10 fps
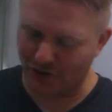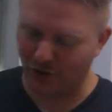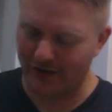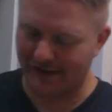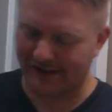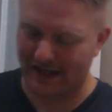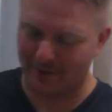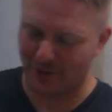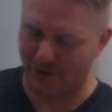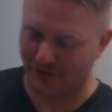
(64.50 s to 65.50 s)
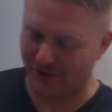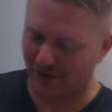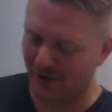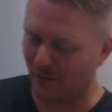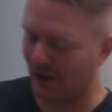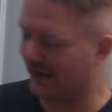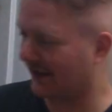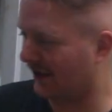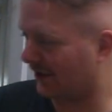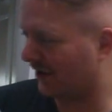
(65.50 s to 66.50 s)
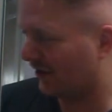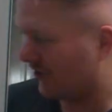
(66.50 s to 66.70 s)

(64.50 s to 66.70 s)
enjoy the samples. Blessings,